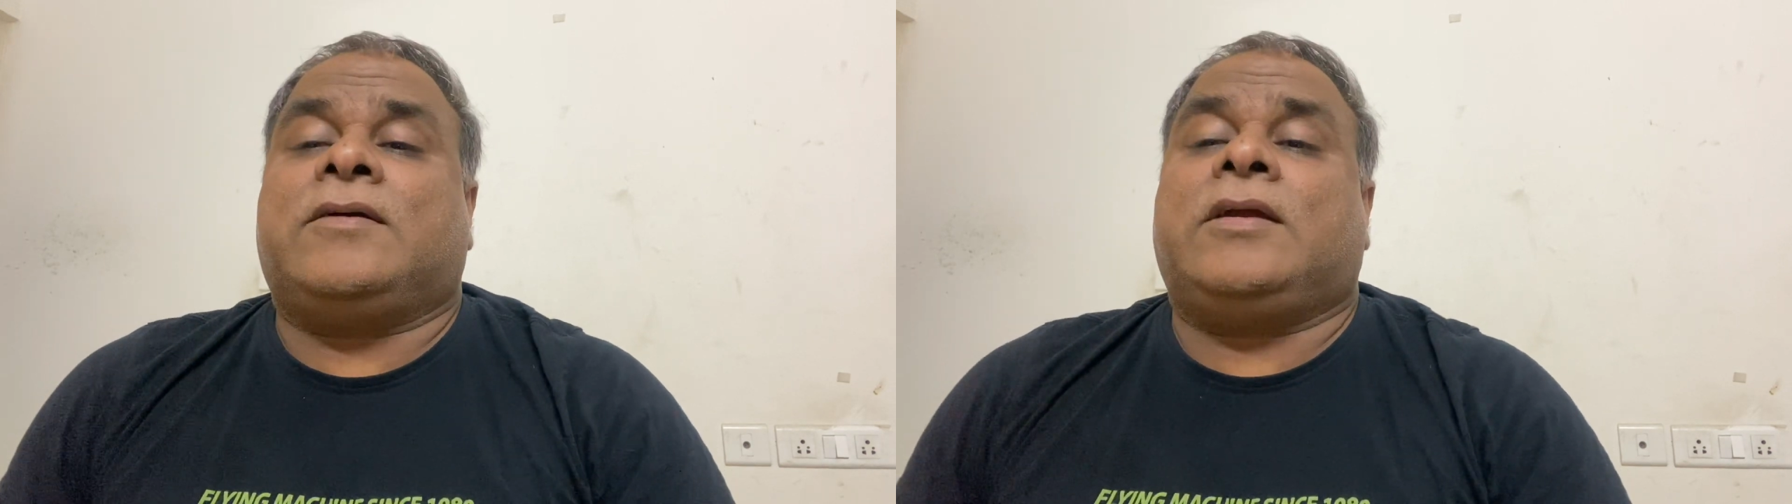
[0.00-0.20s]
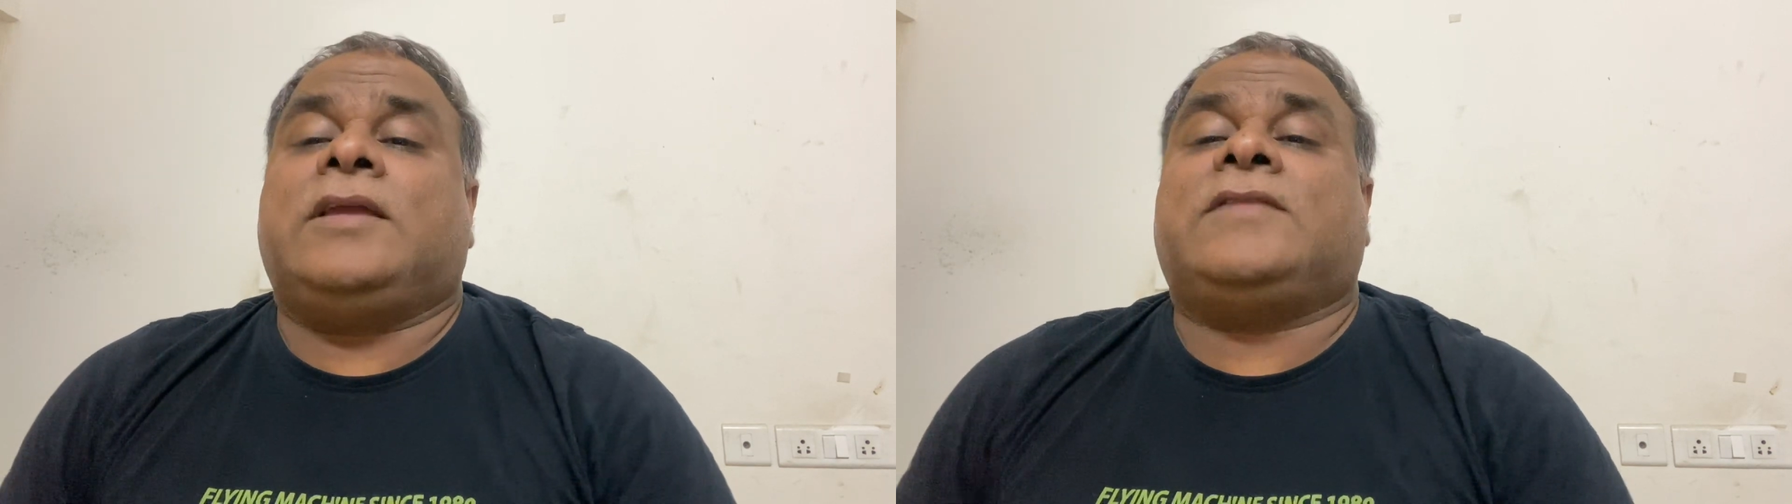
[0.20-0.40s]

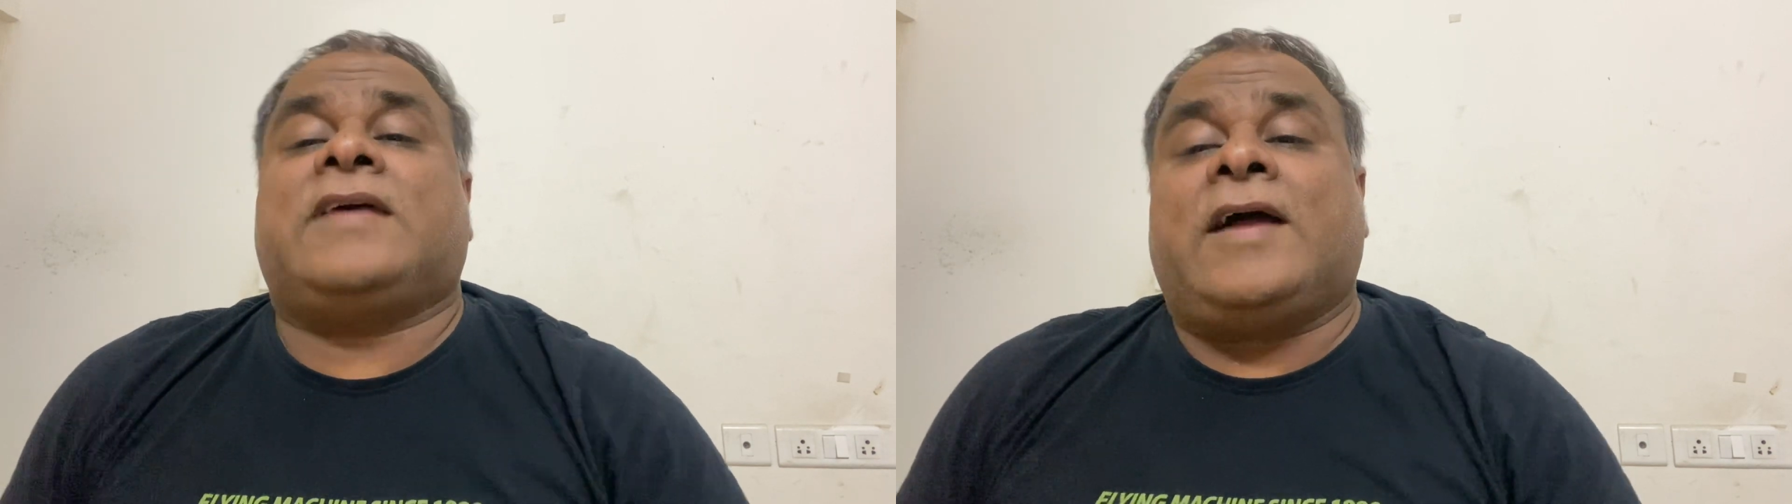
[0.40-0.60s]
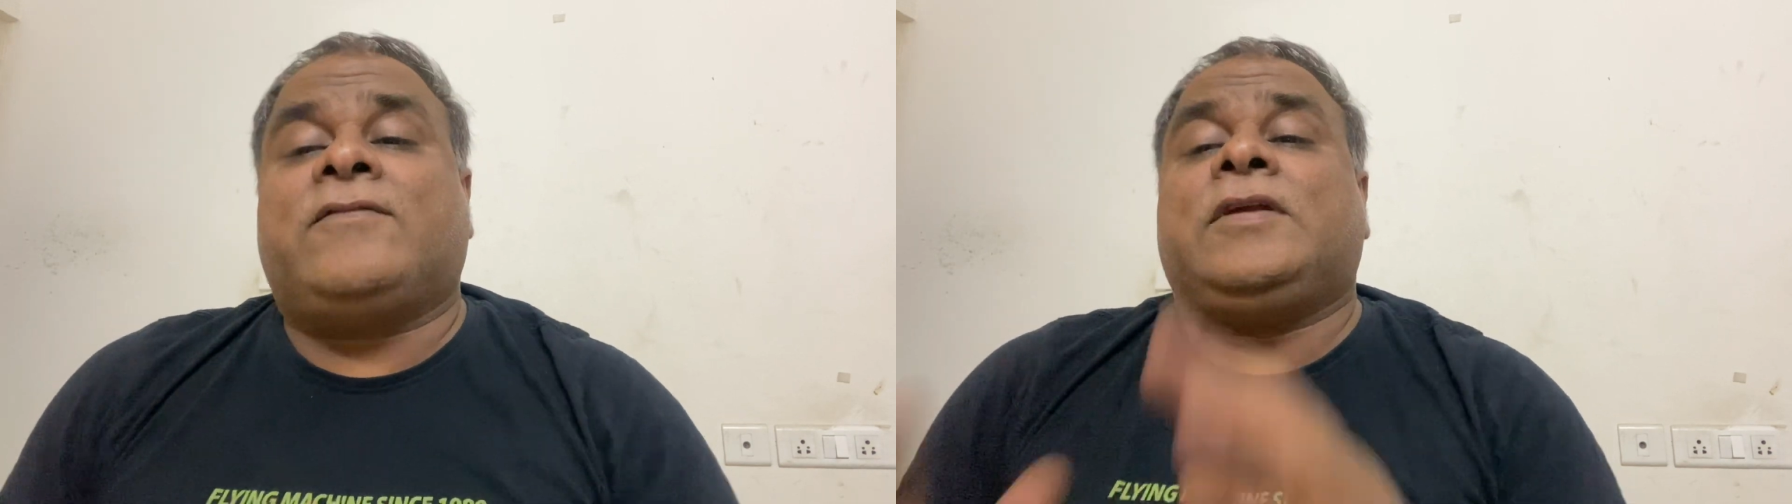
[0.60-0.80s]
It's
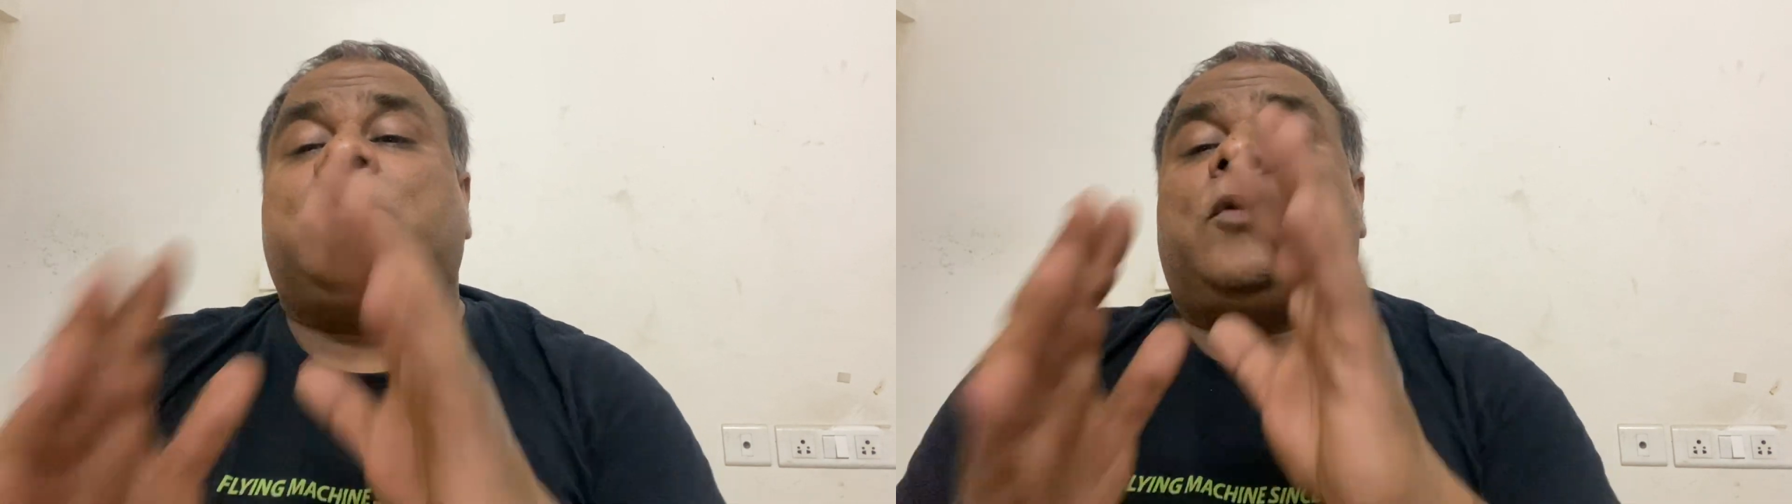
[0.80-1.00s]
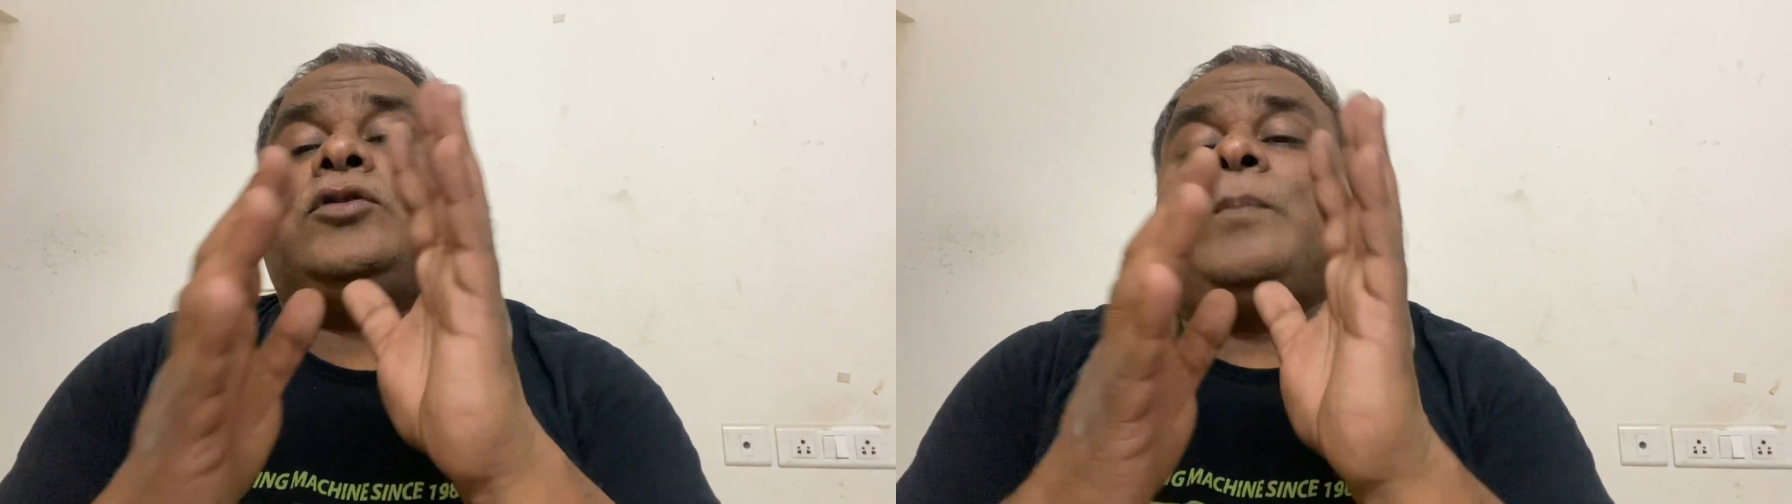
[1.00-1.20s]
having
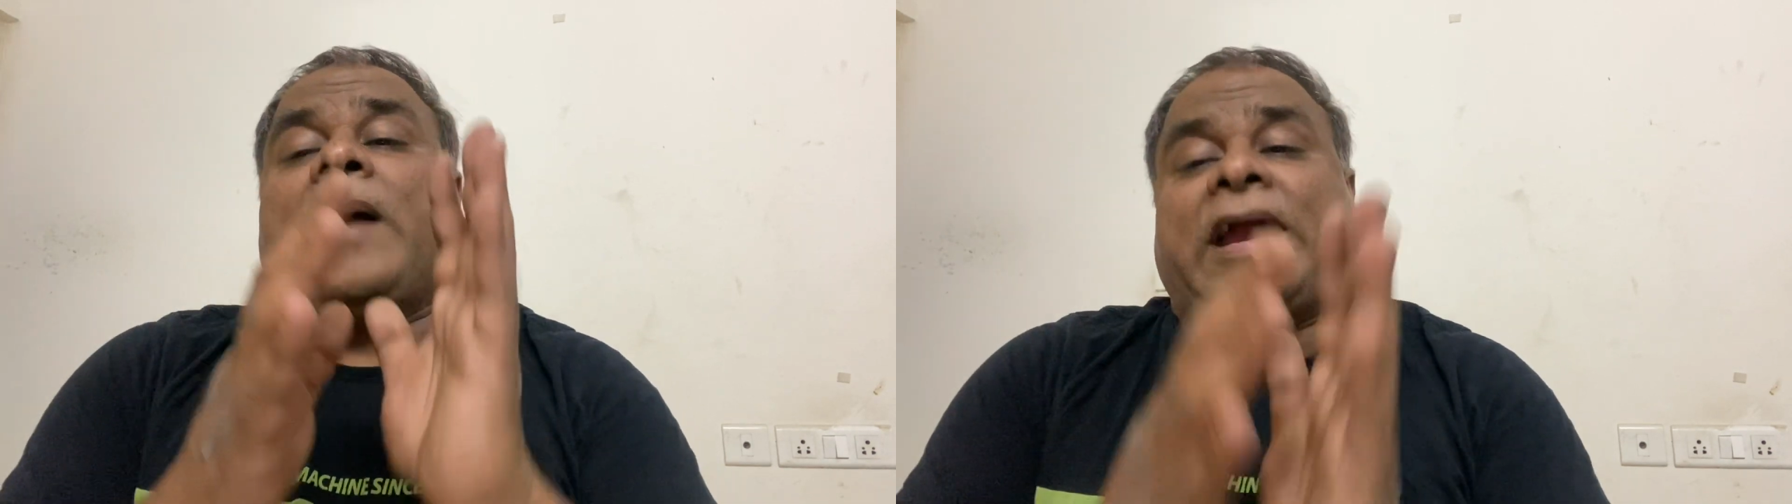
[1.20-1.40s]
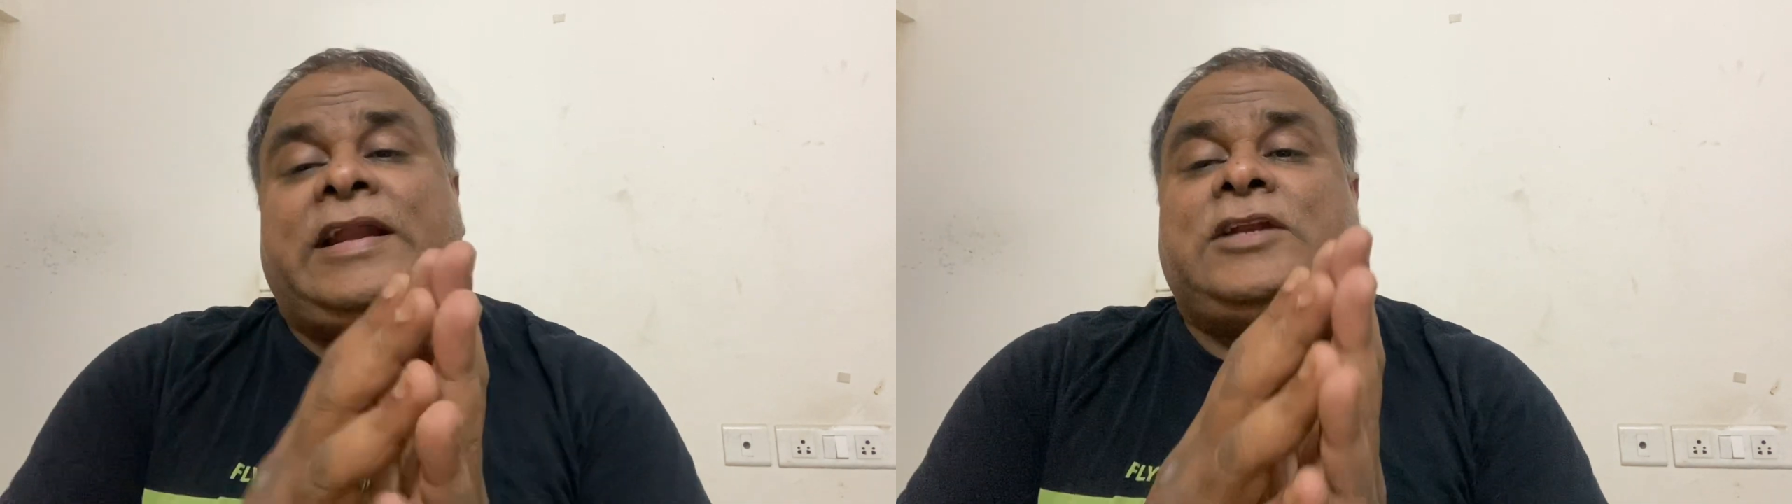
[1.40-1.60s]
both
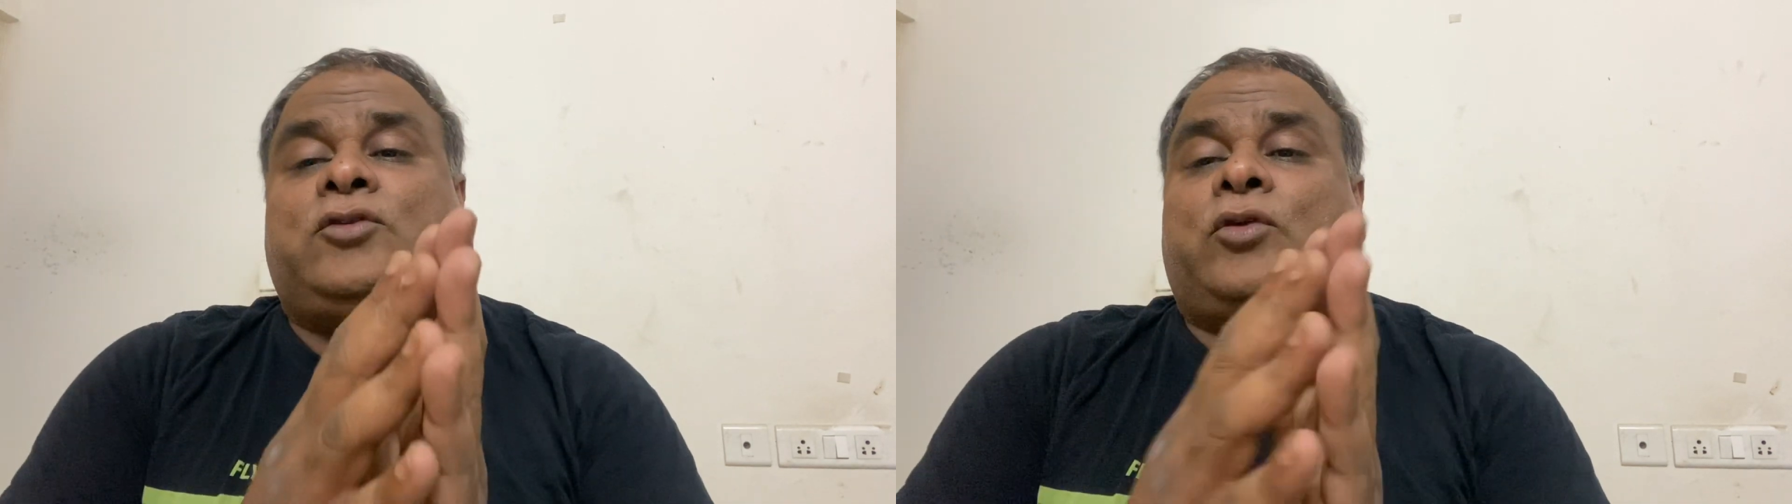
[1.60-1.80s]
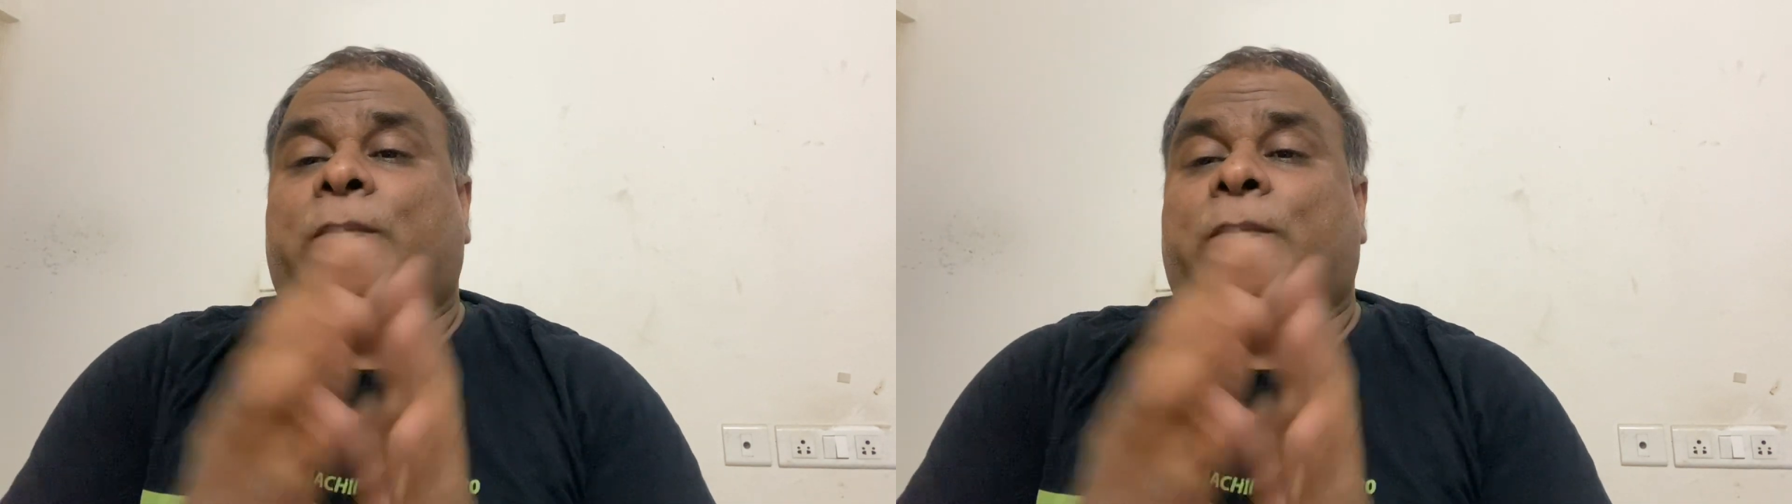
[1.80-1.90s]
magnitude.